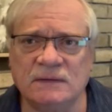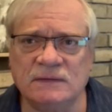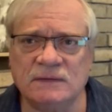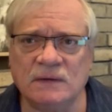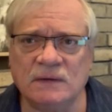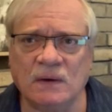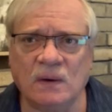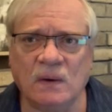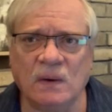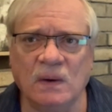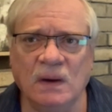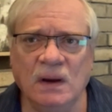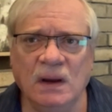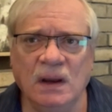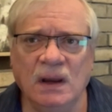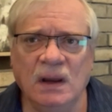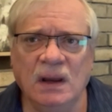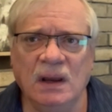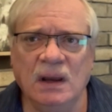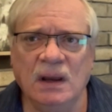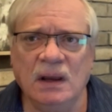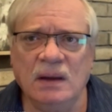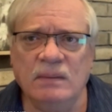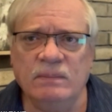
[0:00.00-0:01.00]
So
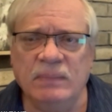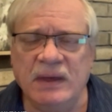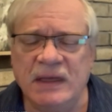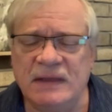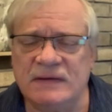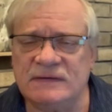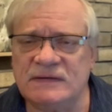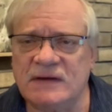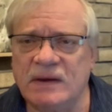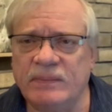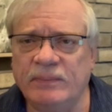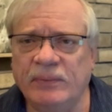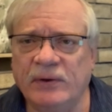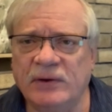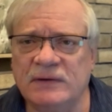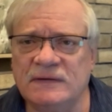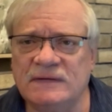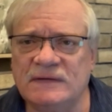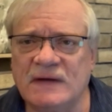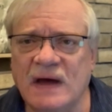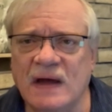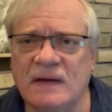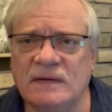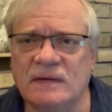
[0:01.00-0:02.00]
beans up on
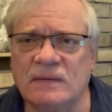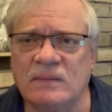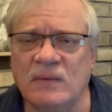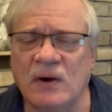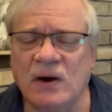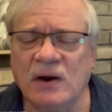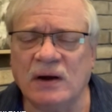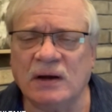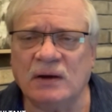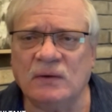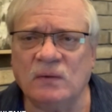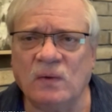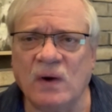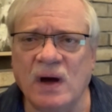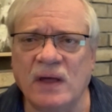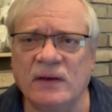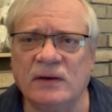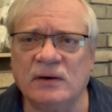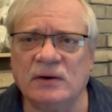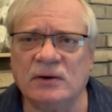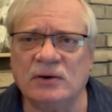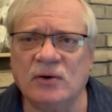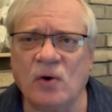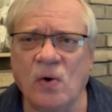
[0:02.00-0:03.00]
South American
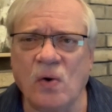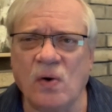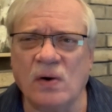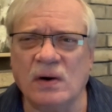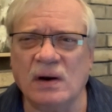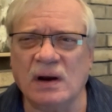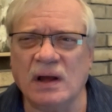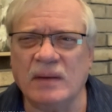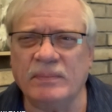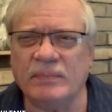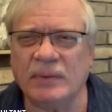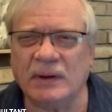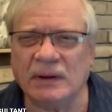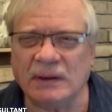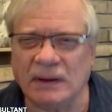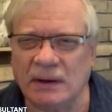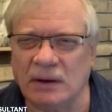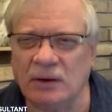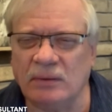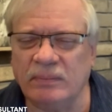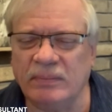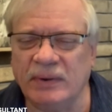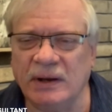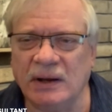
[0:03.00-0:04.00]
weather, corn up a
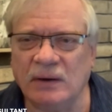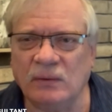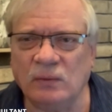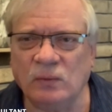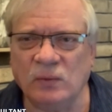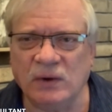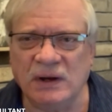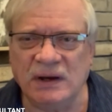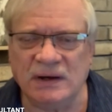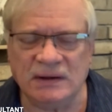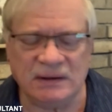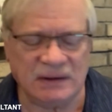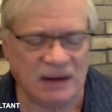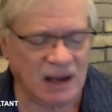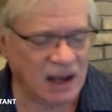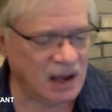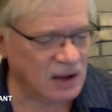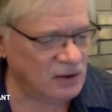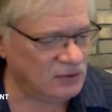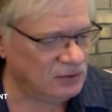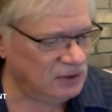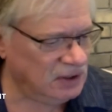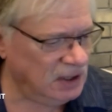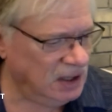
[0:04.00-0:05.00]
little bit, wheat
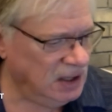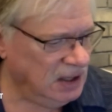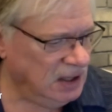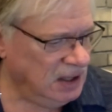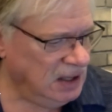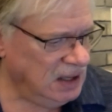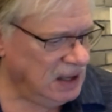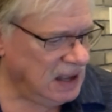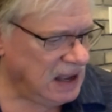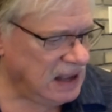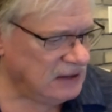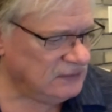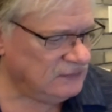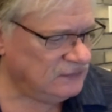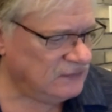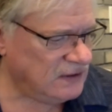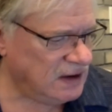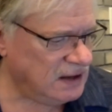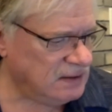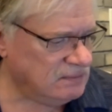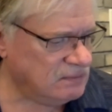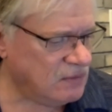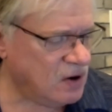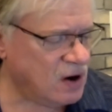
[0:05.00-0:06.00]
down.
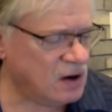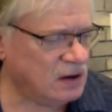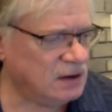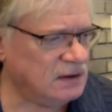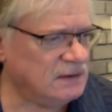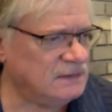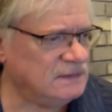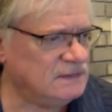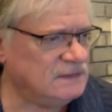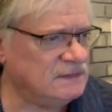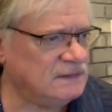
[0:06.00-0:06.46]
Outside markets